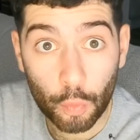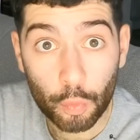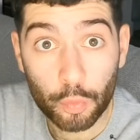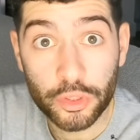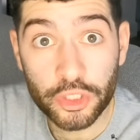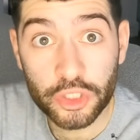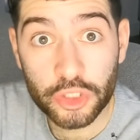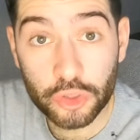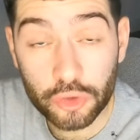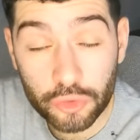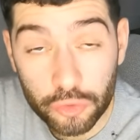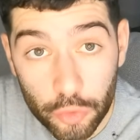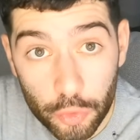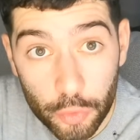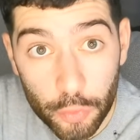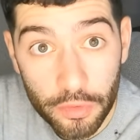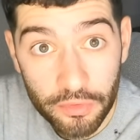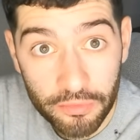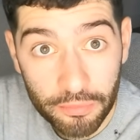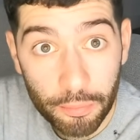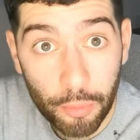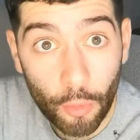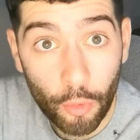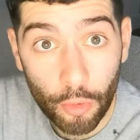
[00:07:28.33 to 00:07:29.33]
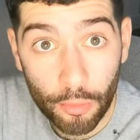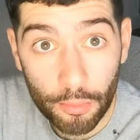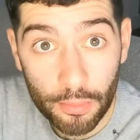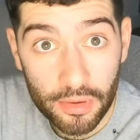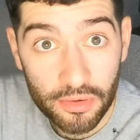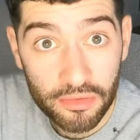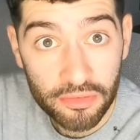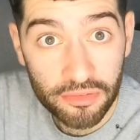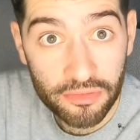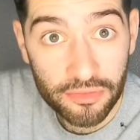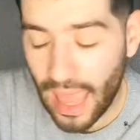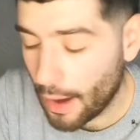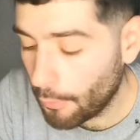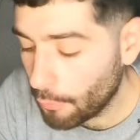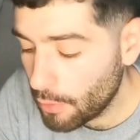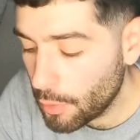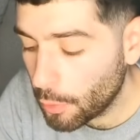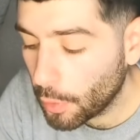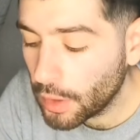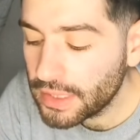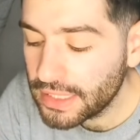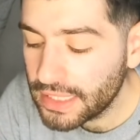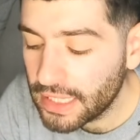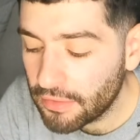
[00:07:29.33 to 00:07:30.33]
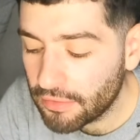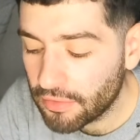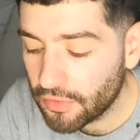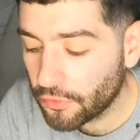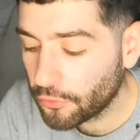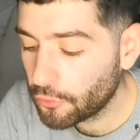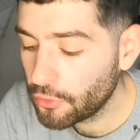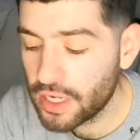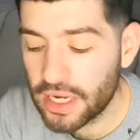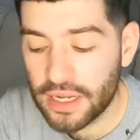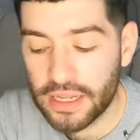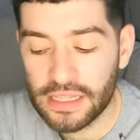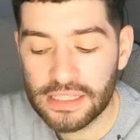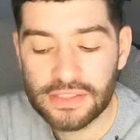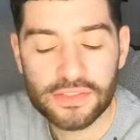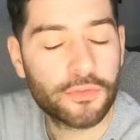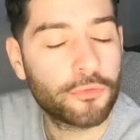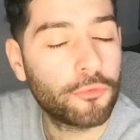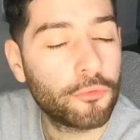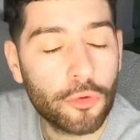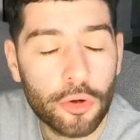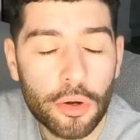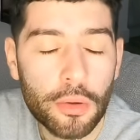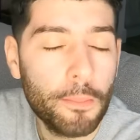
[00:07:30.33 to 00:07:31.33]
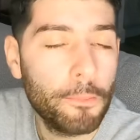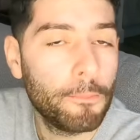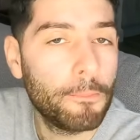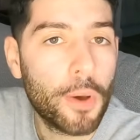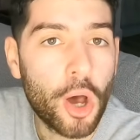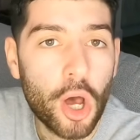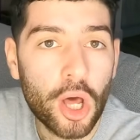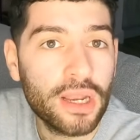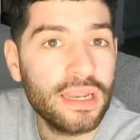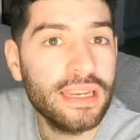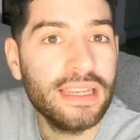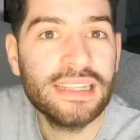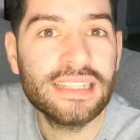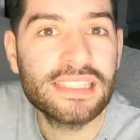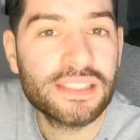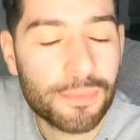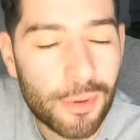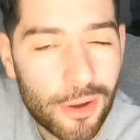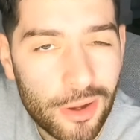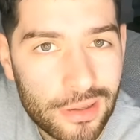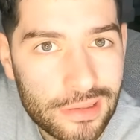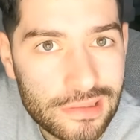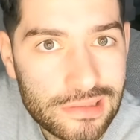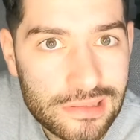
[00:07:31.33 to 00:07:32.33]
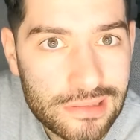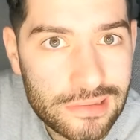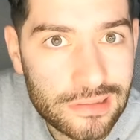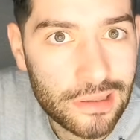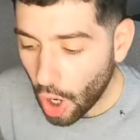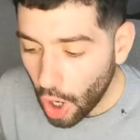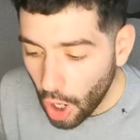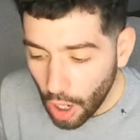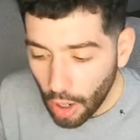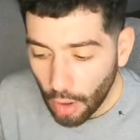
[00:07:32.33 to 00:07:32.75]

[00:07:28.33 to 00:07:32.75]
We drew with Bournemouth and we won the other 3 against Fulham, Burnley and Spurs.